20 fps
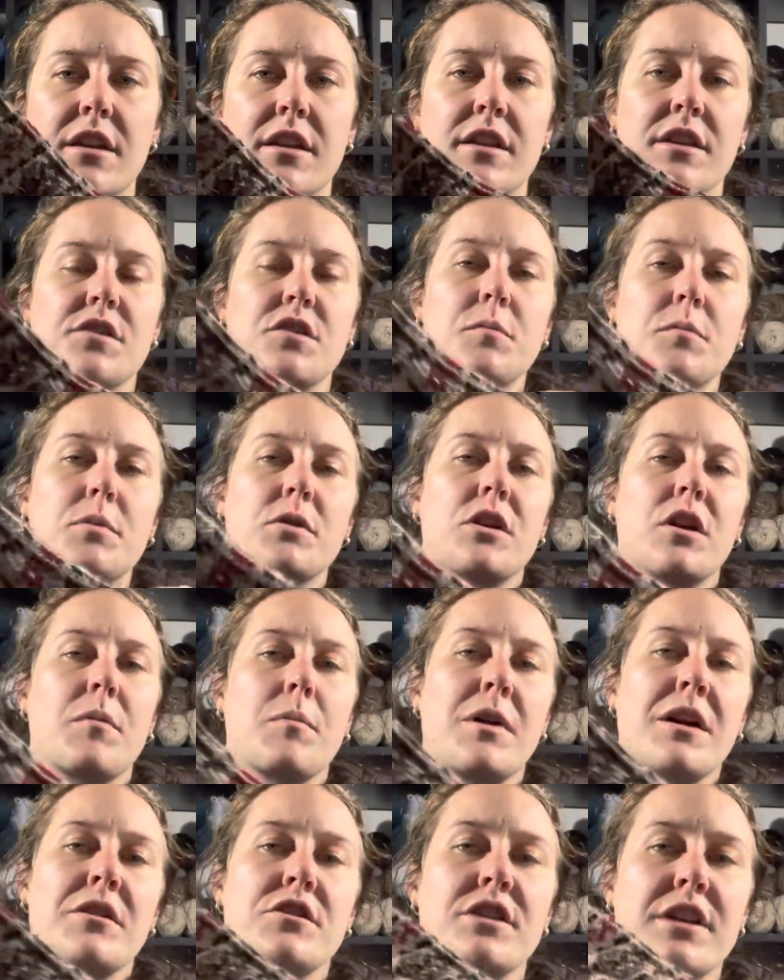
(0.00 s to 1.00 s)
the super dark
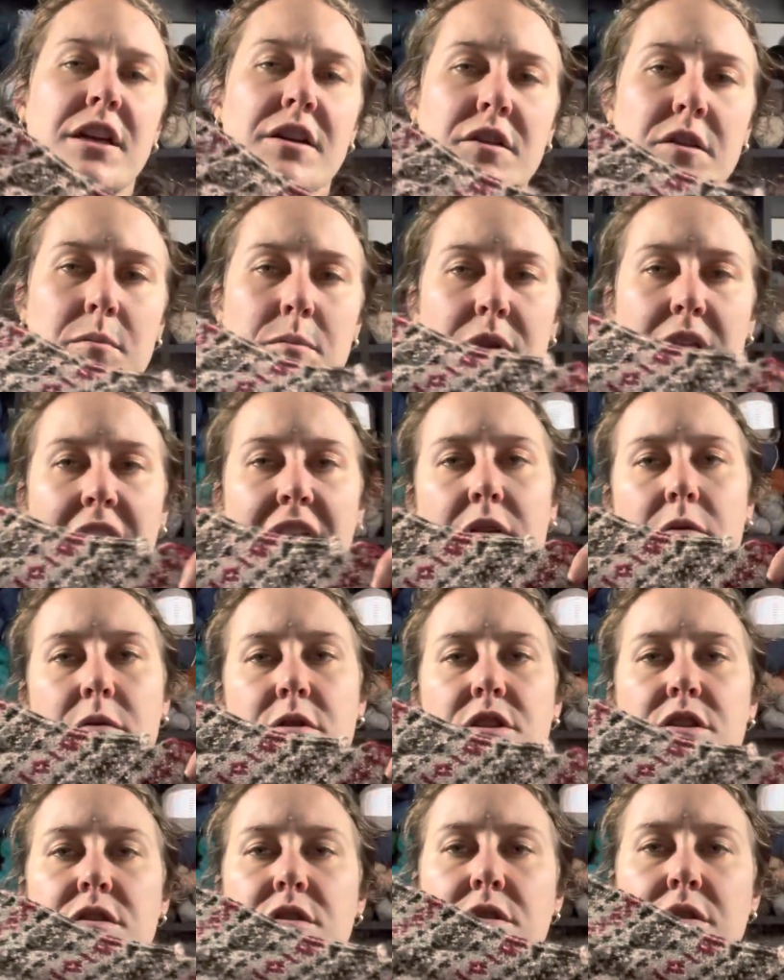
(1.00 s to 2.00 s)
brown Shetland black,
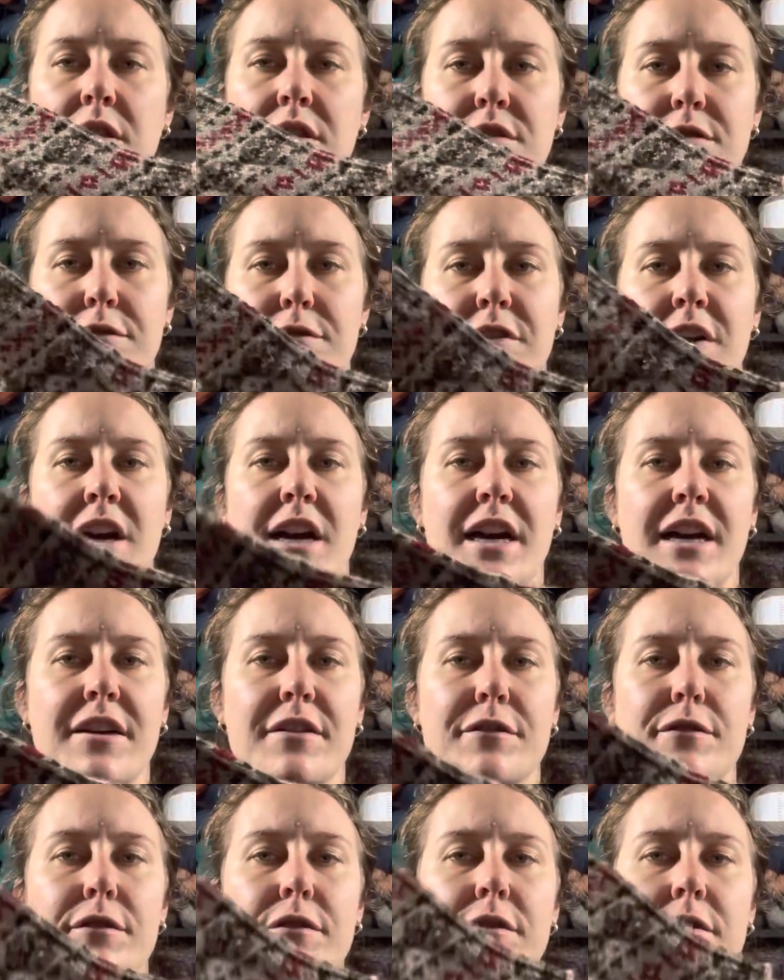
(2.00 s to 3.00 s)
which is
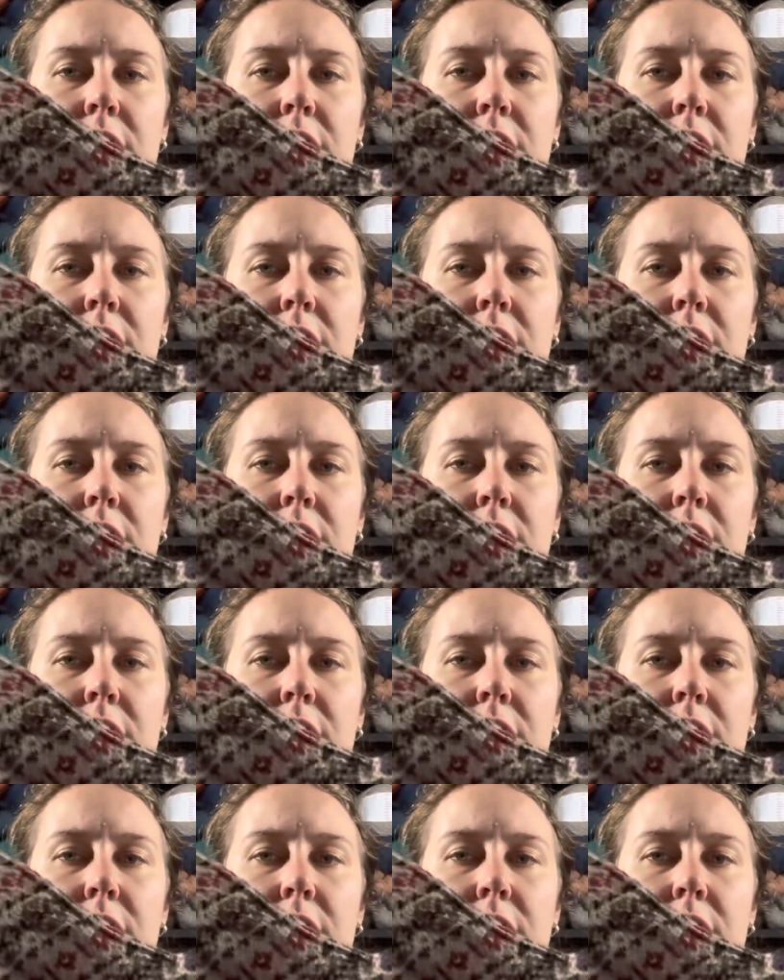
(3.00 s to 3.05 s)
2005,